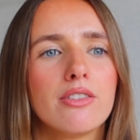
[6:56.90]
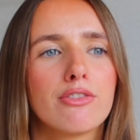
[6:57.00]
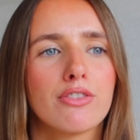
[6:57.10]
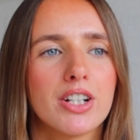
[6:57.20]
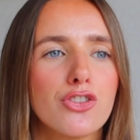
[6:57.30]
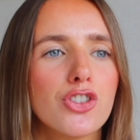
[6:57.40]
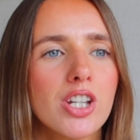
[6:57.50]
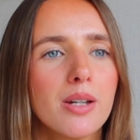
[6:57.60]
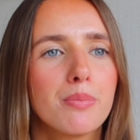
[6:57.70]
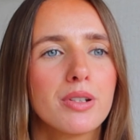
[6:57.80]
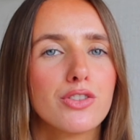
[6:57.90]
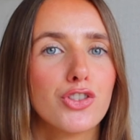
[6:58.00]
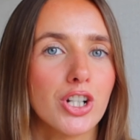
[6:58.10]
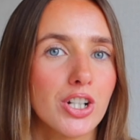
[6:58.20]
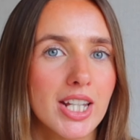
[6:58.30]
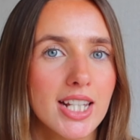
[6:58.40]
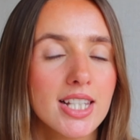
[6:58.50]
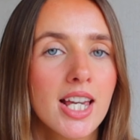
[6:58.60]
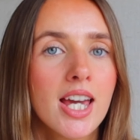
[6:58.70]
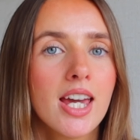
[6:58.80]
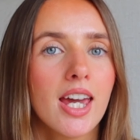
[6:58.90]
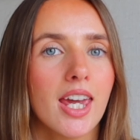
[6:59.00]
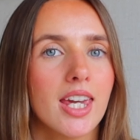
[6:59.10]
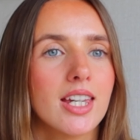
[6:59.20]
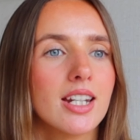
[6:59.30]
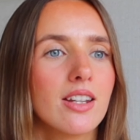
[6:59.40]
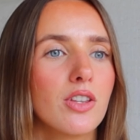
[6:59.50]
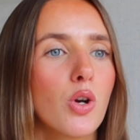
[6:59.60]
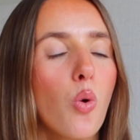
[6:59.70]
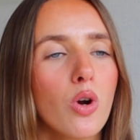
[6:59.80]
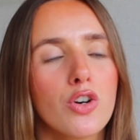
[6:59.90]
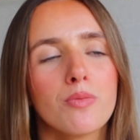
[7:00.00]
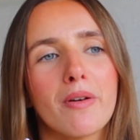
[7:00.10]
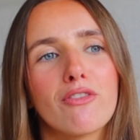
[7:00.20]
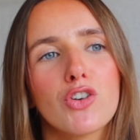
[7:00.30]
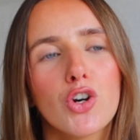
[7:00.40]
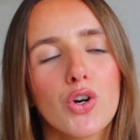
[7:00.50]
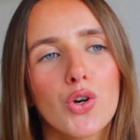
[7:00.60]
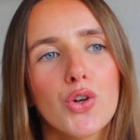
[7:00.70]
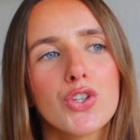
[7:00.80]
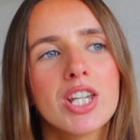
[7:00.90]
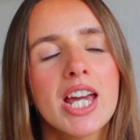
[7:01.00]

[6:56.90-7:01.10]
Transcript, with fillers: friendship journeys and the core group of girls